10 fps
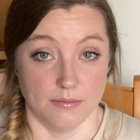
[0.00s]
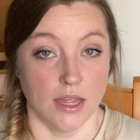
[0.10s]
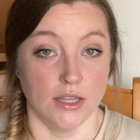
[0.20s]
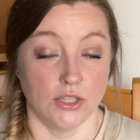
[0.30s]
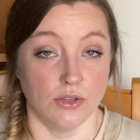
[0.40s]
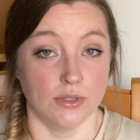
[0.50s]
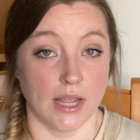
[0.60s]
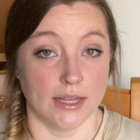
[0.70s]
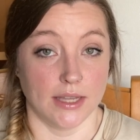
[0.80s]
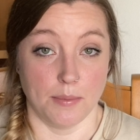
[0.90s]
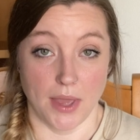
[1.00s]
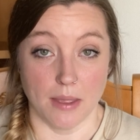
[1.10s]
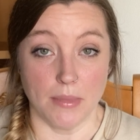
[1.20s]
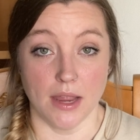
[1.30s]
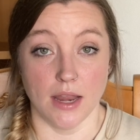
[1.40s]
It is used as a
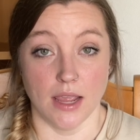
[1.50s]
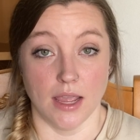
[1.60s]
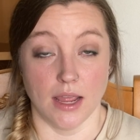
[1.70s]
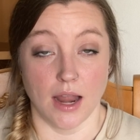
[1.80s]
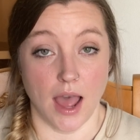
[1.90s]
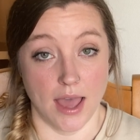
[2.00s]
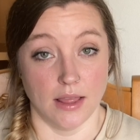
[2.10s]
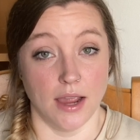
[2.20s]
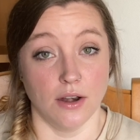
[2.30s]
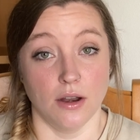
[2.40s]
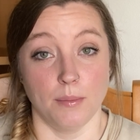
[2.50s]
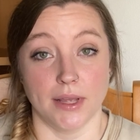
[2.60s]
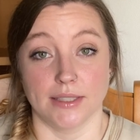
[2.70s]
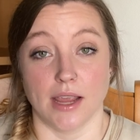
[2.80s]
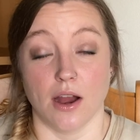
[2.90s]
pigment in eyeliner,
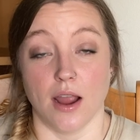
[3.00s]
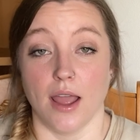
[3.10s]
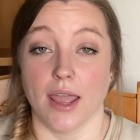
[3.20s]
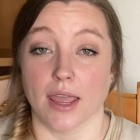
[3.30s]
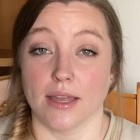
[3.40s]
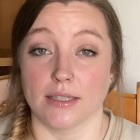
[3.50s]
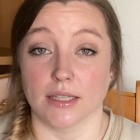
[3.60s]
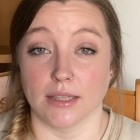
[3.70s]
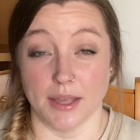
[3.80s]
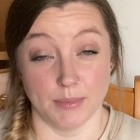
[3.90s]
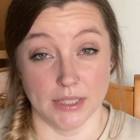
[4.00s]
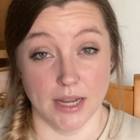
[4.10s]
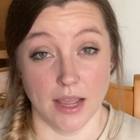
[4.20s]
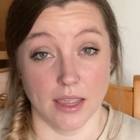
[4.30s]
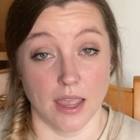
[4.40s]
mascara, and
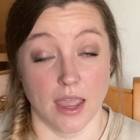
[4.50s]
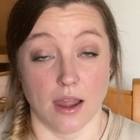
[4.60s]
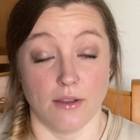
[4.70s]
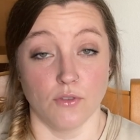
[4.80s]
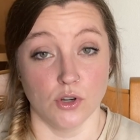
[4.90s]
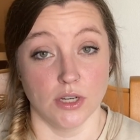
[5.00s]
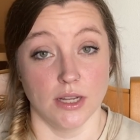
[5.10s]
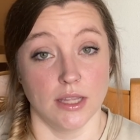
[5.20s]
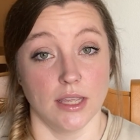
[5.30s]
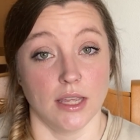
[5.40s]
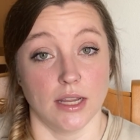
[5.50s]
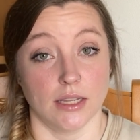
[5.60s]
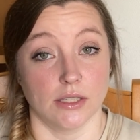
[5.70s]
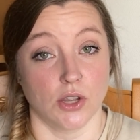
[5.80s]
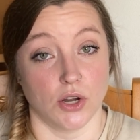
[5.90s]
lipstick, and unfortunately, it
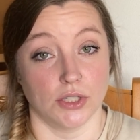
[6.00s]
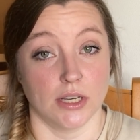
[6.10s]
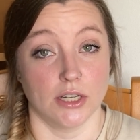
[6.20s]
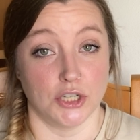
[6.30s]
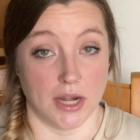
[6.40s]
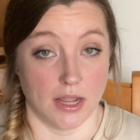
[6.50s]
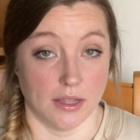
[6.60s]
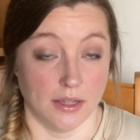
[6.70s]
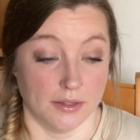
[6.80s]
is carcinogenic.